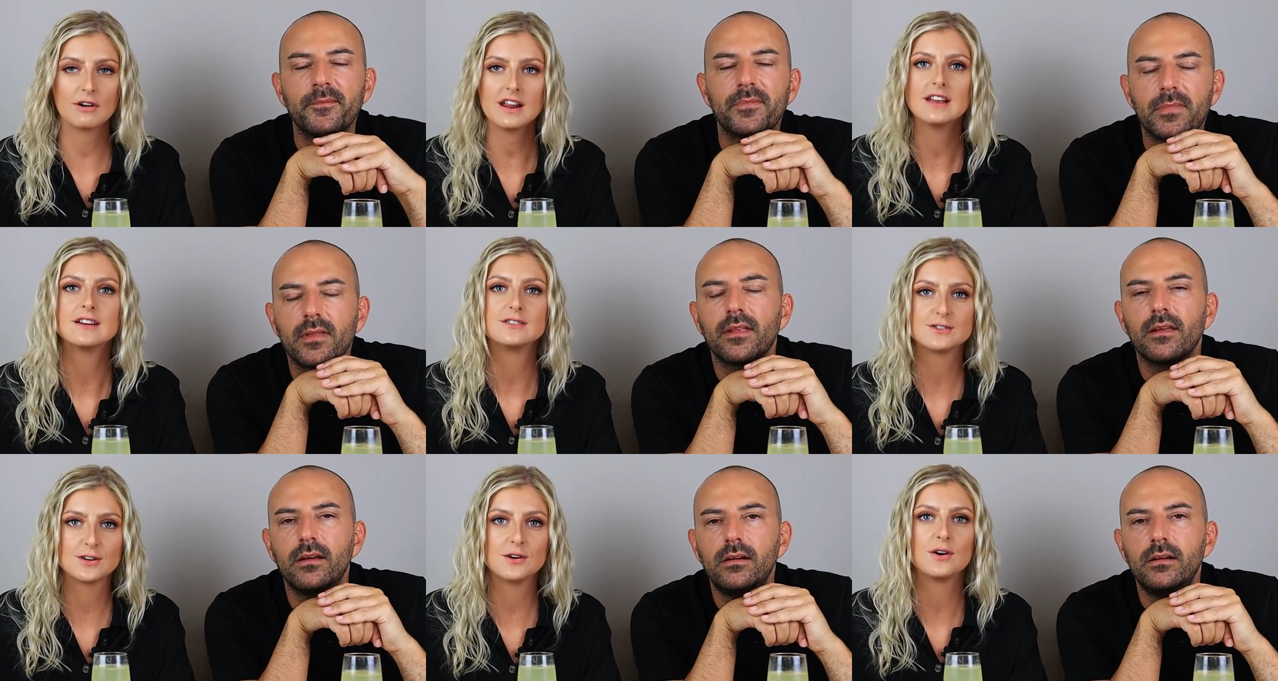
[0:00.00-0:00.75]
Speaker 1: Three,
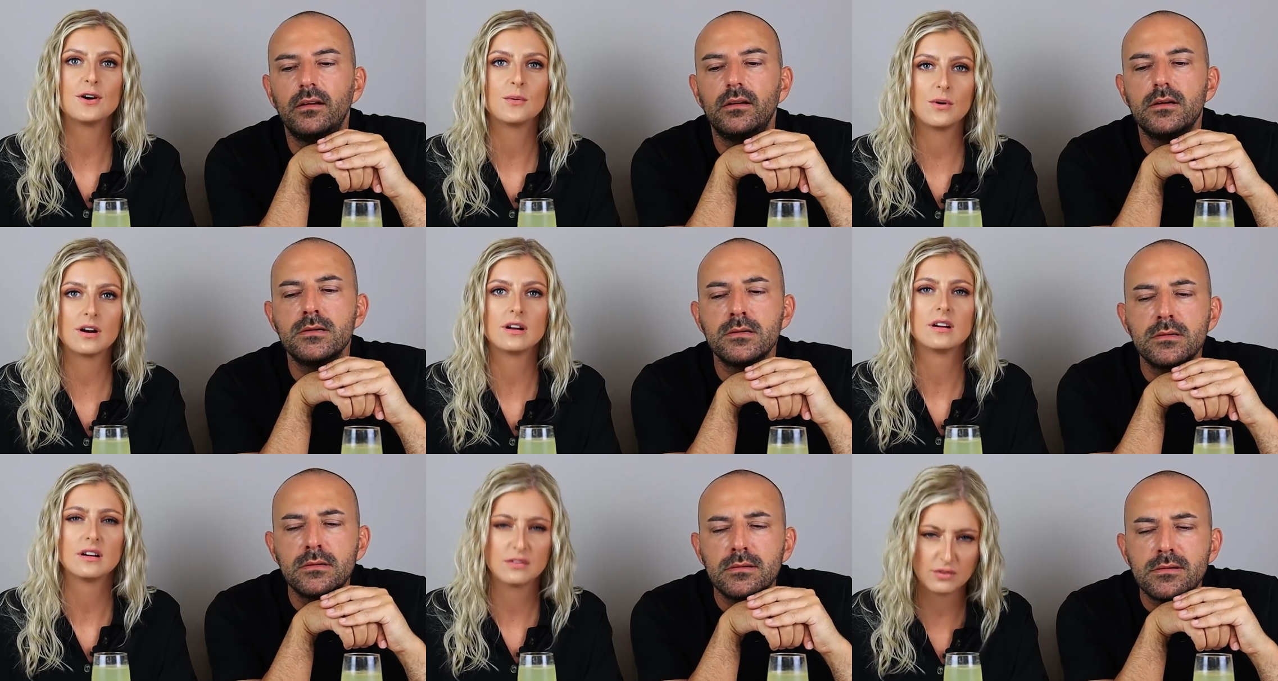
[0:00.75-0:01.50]
two,
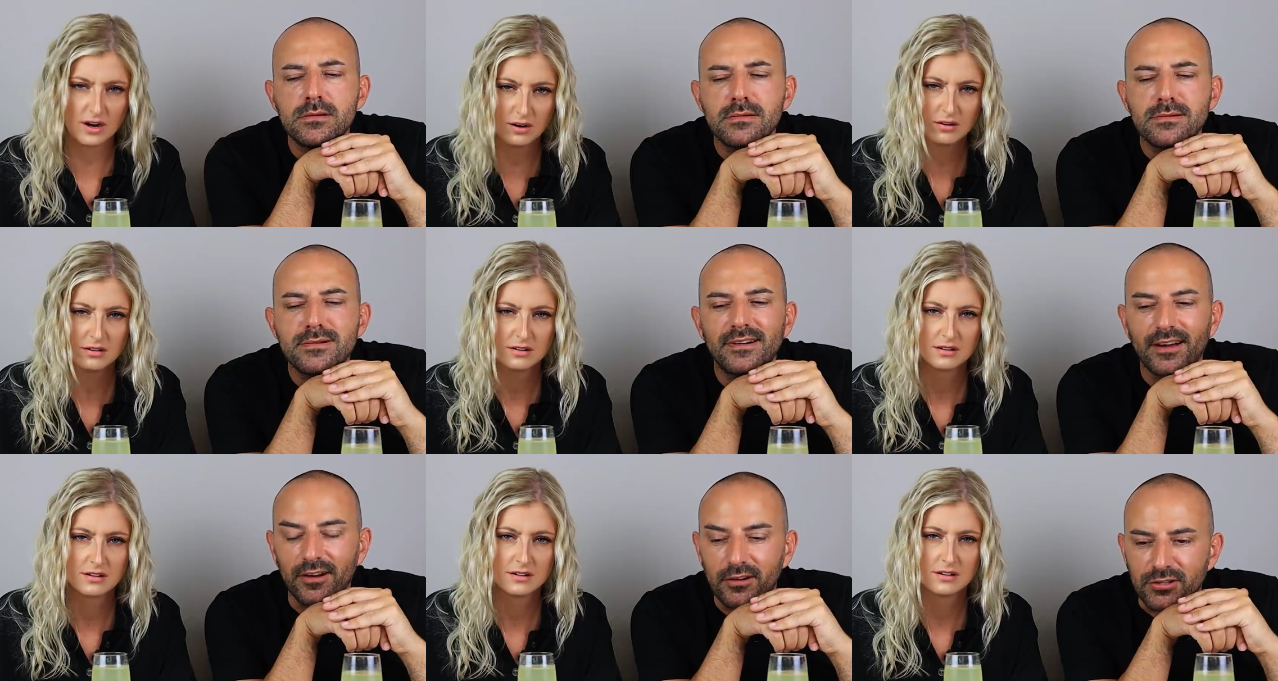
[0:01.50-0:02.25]
one. Frown.
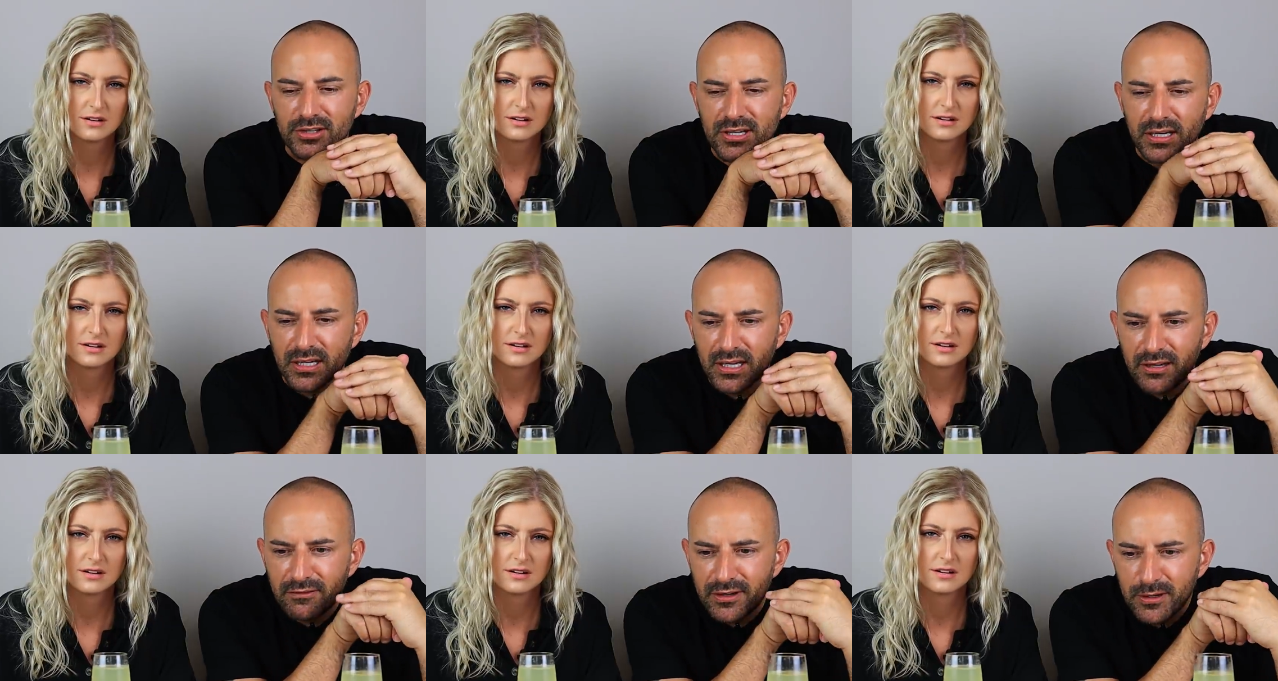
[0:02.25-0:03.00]
Speaker 2: Oh shit! I can't